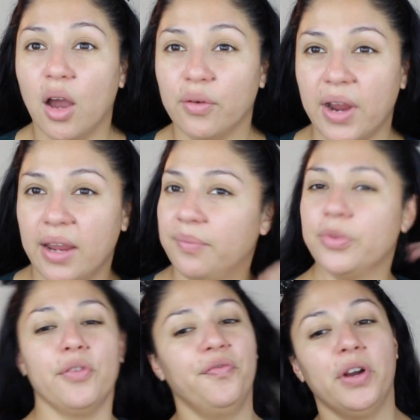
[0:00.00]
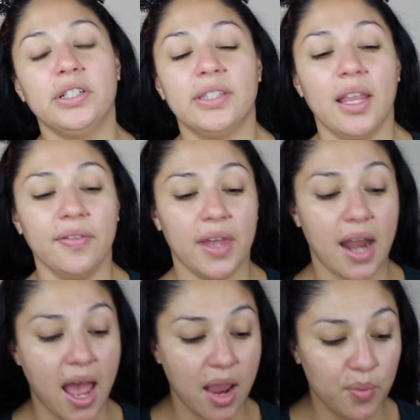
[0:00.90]
All right, the first thing
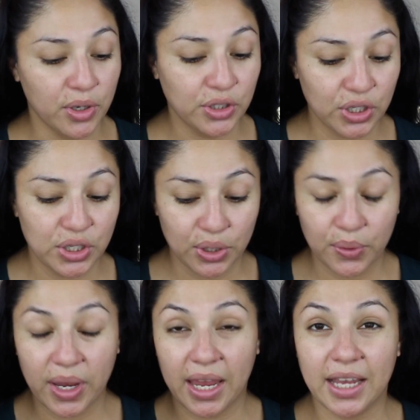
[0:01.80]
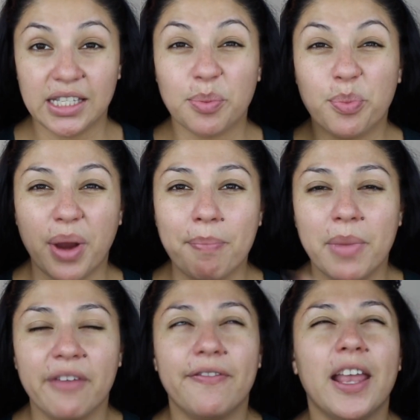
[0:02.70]
that I want to do is prep
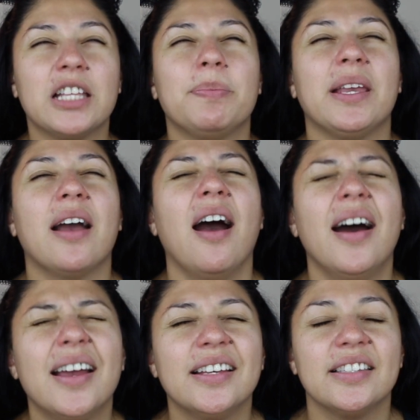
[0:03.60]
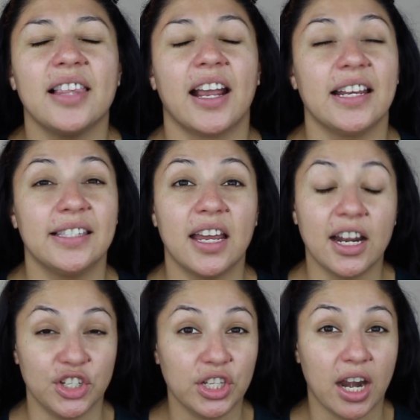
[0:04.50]
my face because, like I said,
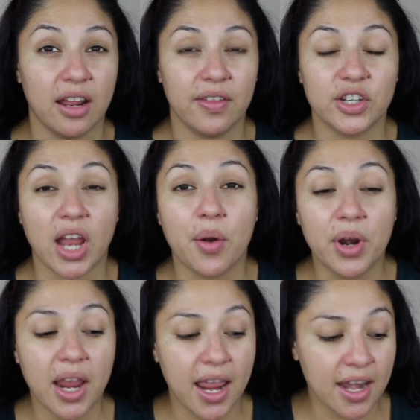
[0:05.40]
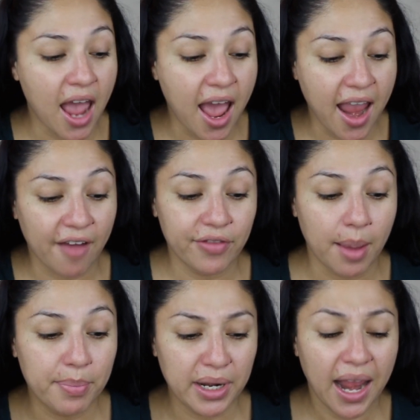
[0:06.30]
I just got out of the shower and I have
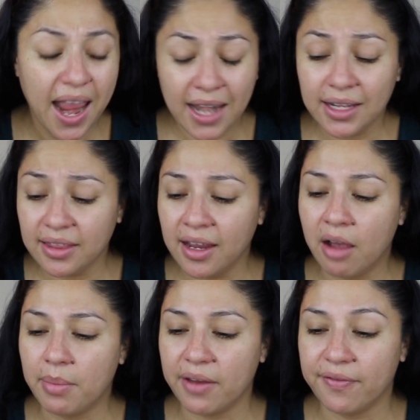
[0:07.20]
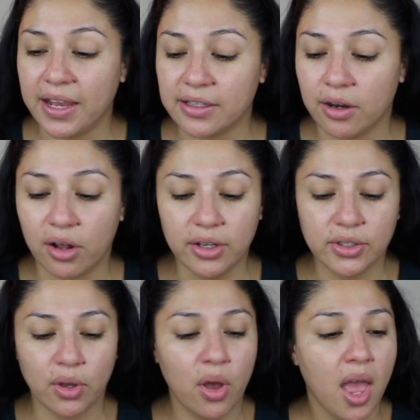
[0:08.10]
not put anything on my face at all.
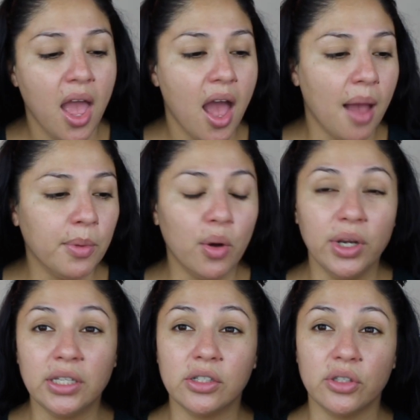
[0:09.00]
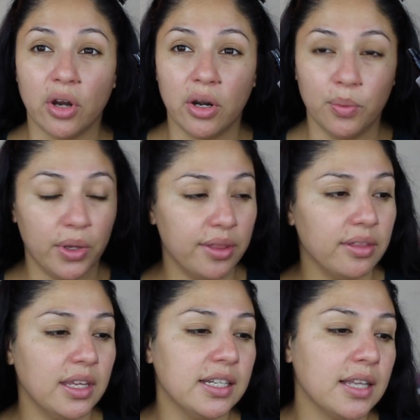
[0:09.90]
So I'm going to start with
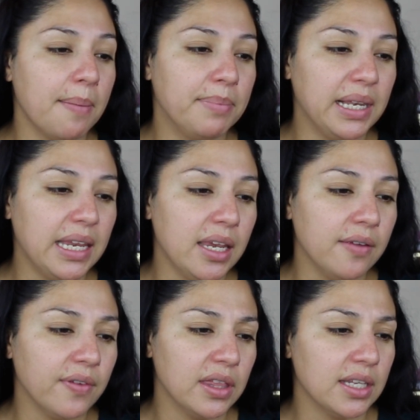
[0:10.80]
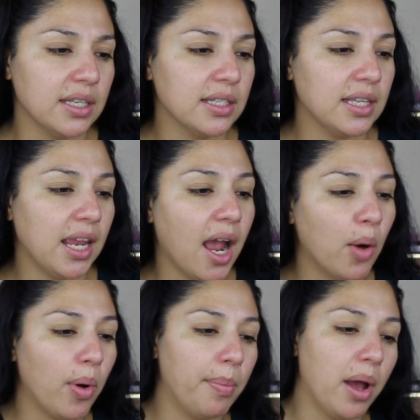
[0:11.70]
this Believe, and this is the
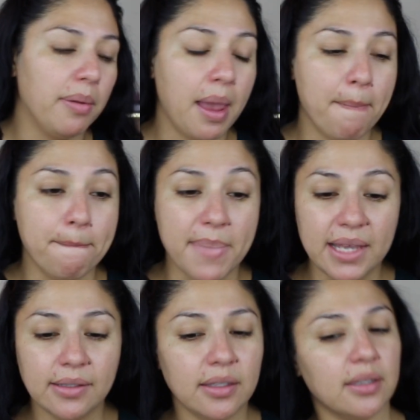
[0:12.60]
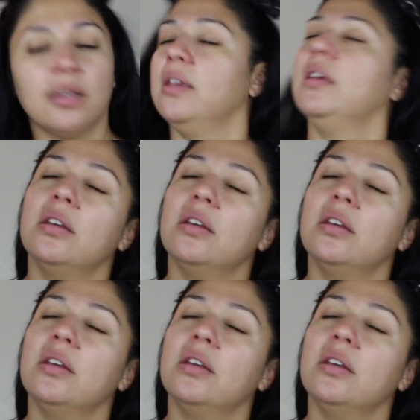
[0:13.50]
Aqua Bond Mist.